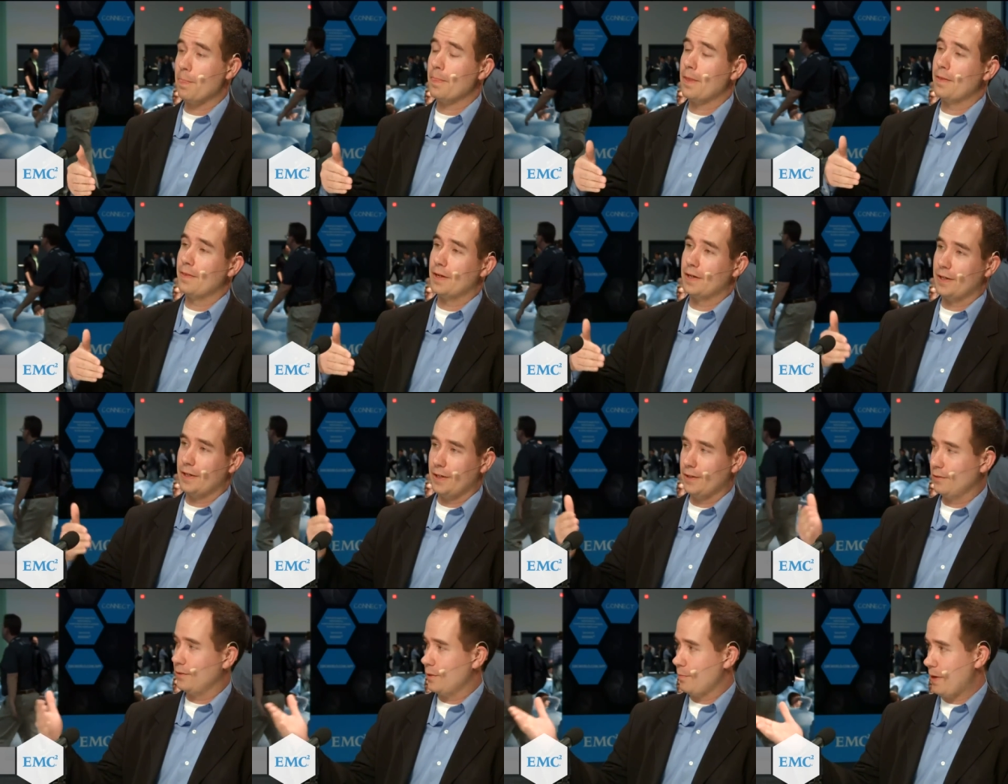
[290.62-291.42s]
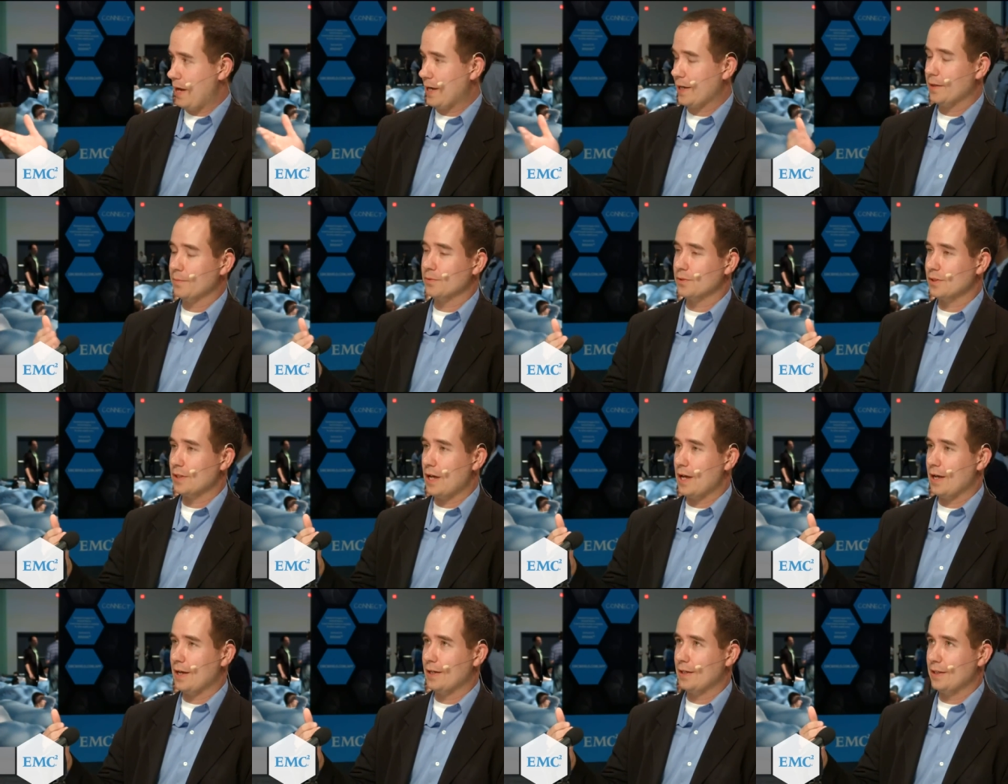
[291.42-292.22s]
and then again, the backup
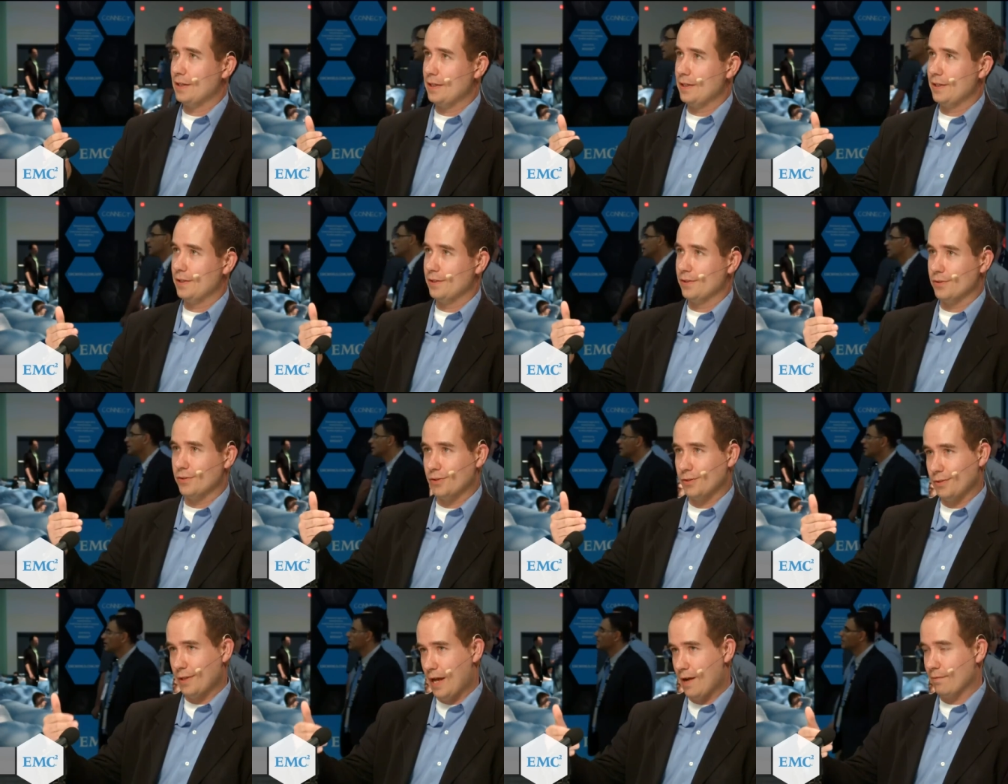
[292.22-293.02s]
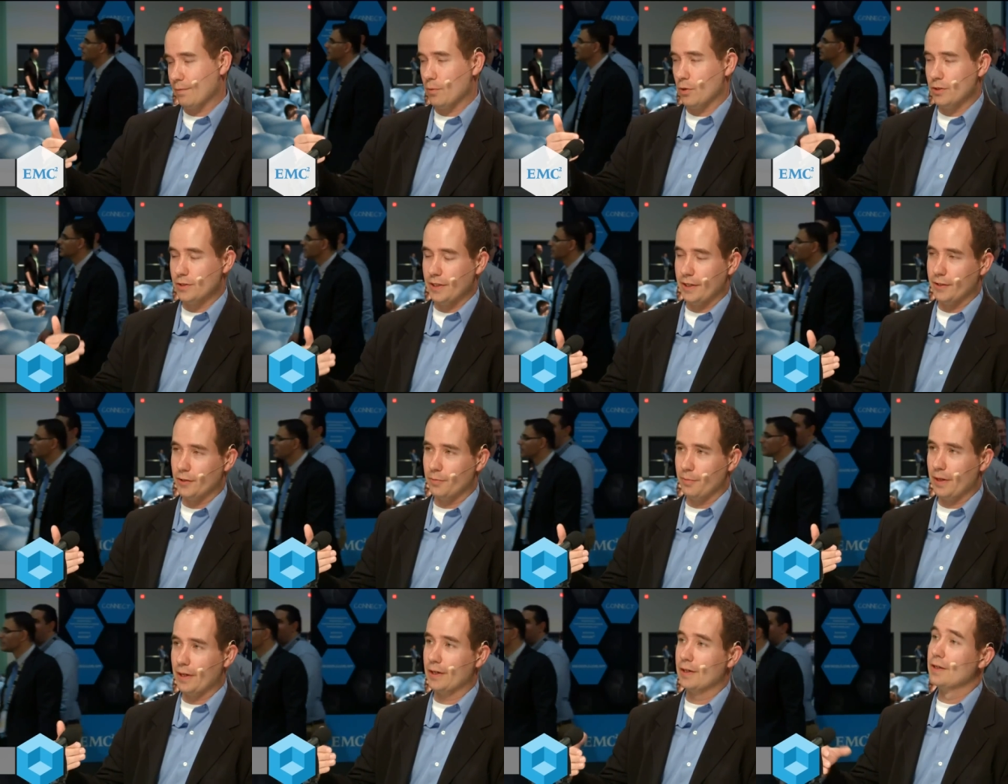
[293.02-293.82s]
side is Avamar data
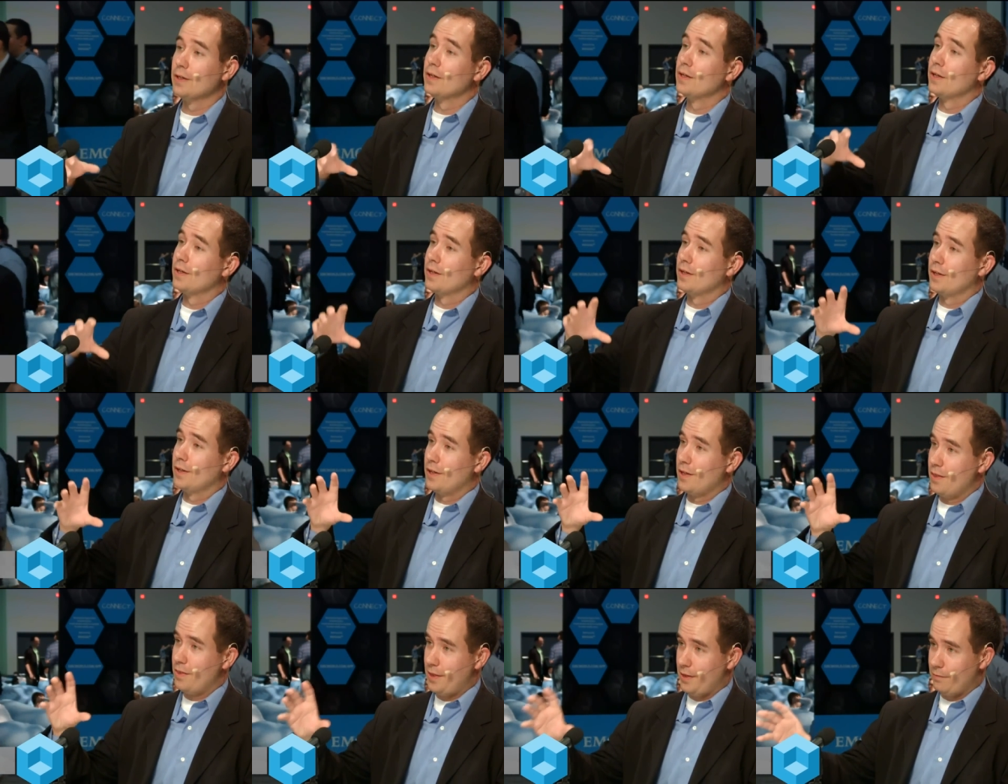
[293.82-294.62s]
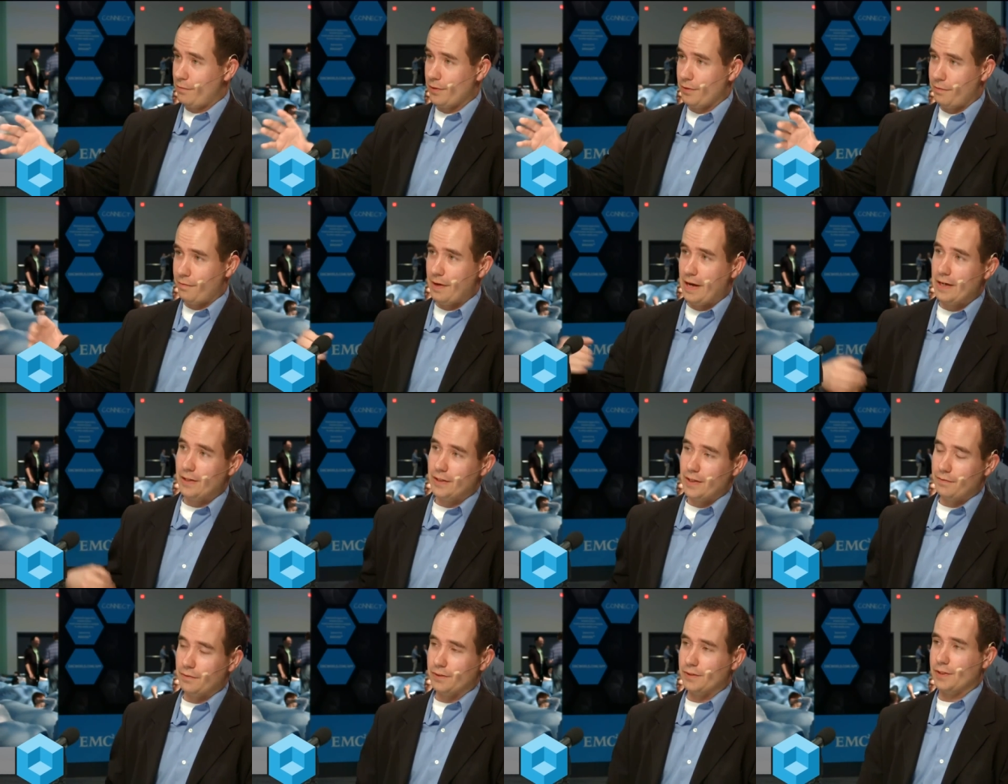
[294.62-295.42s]
domain. Then for the file
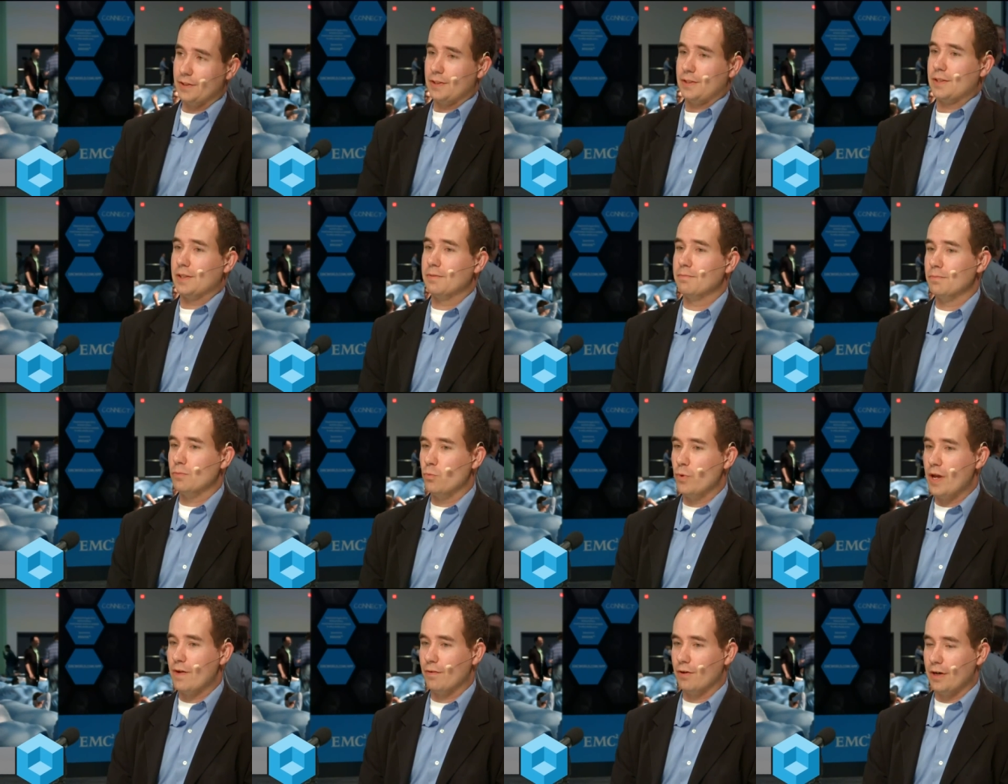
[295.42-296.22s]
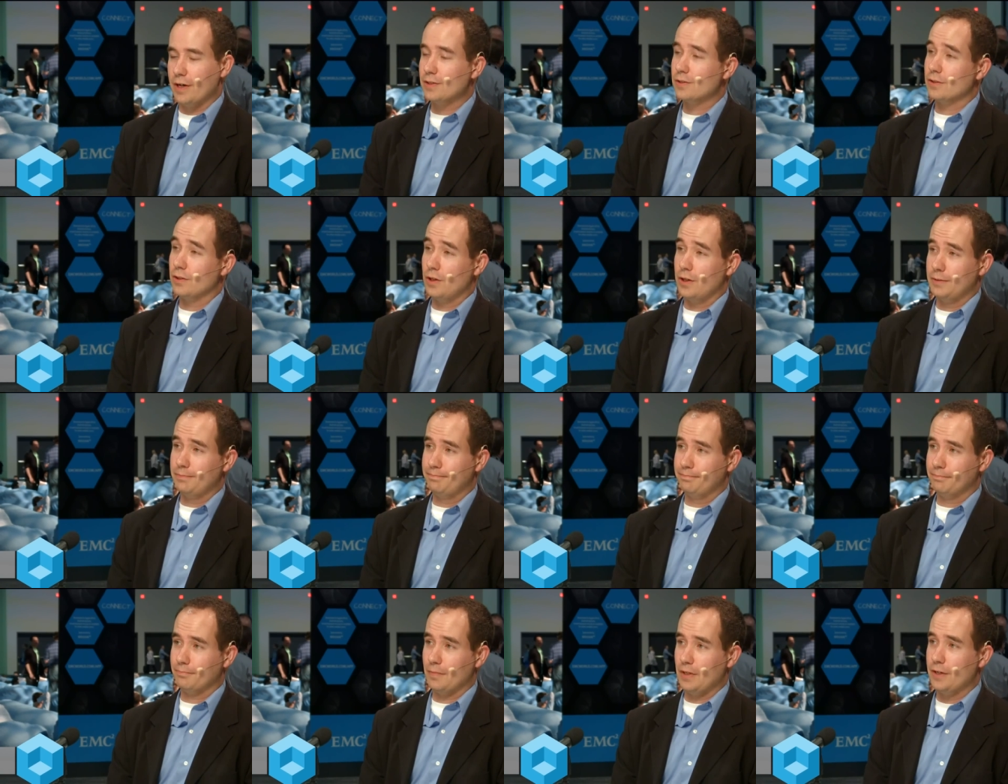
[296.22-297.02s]
level system, we have our Isilon,
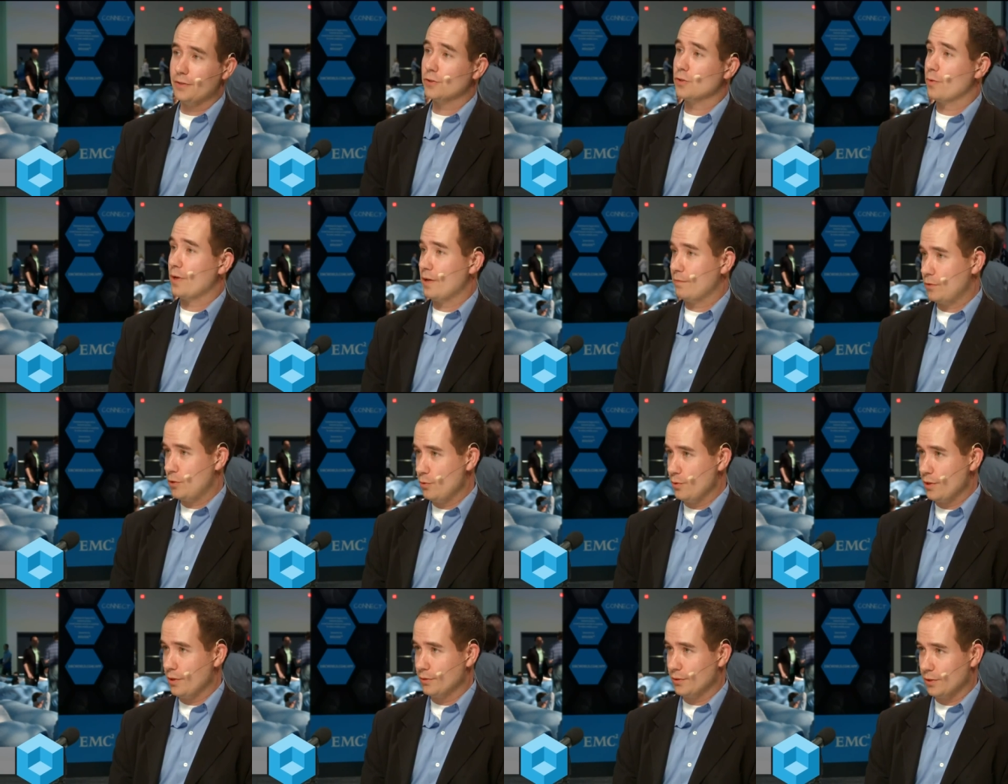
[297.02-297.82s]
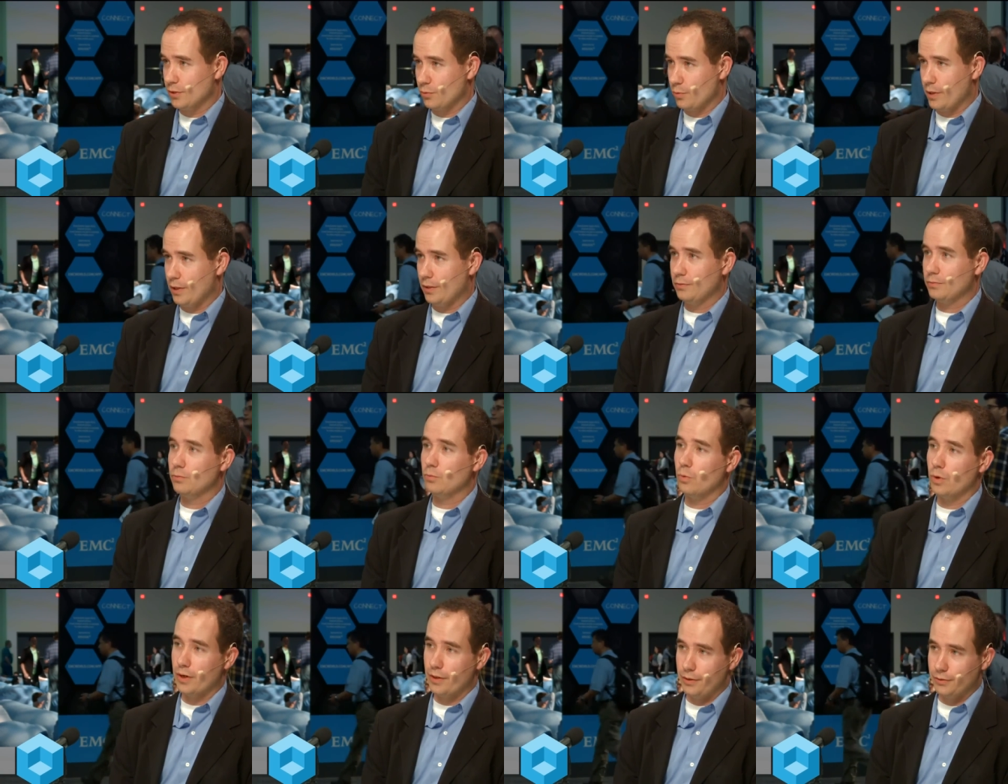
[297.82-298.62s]
and so we have two of those as well.
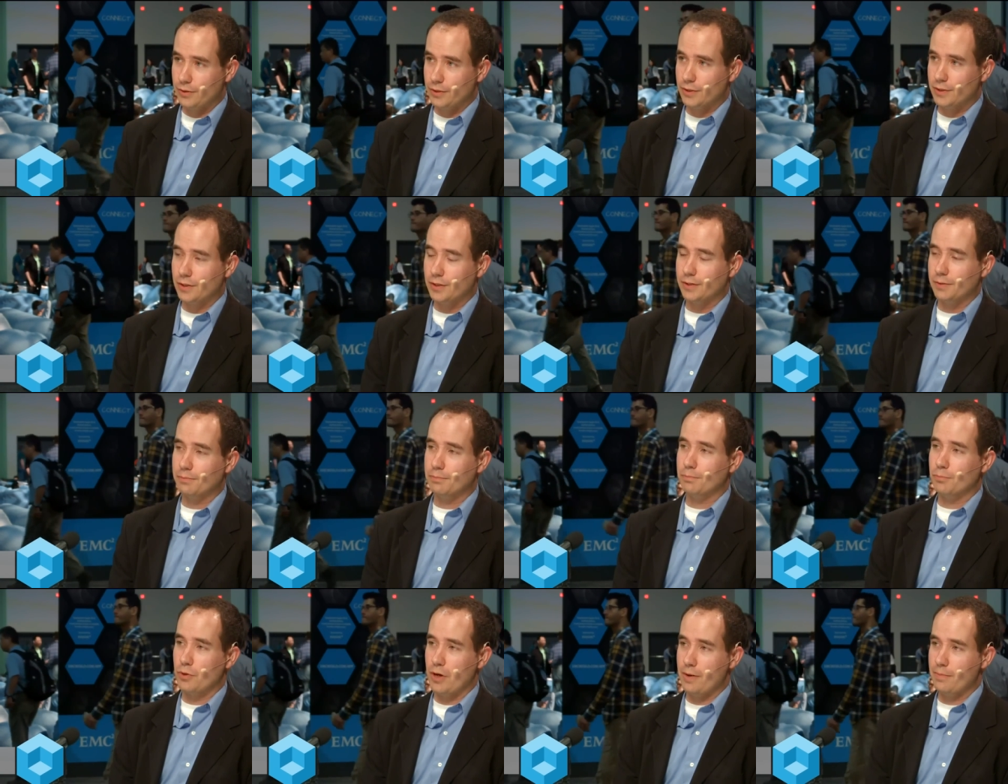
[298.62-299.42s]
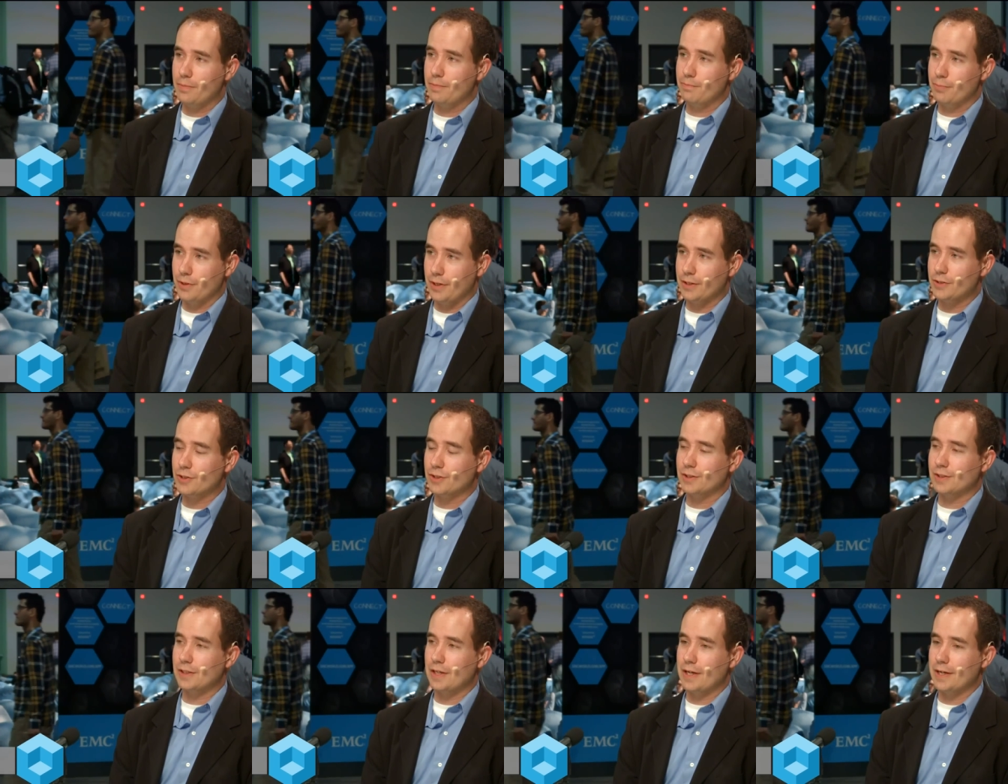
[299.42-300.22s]
One of those is the Pride
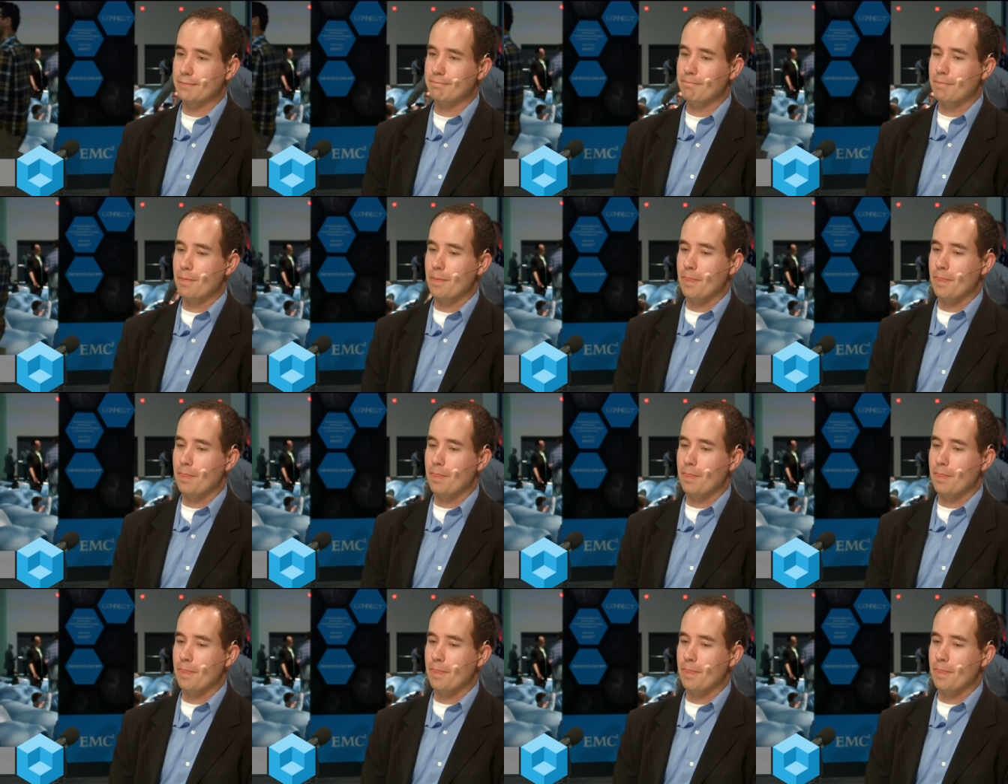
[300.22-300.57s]
production site.